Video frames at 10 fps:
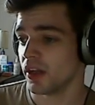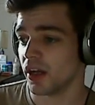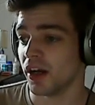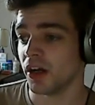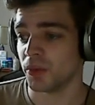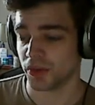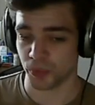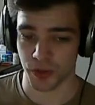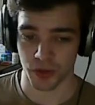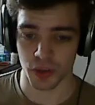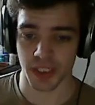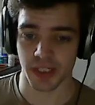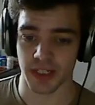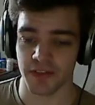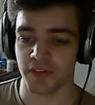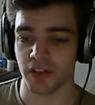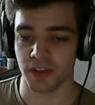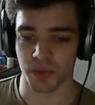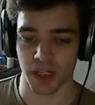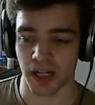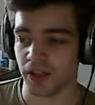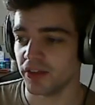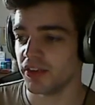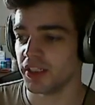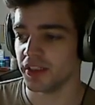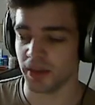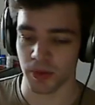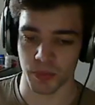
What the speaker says: when you're looking at any fight, when you're analyzing any demo,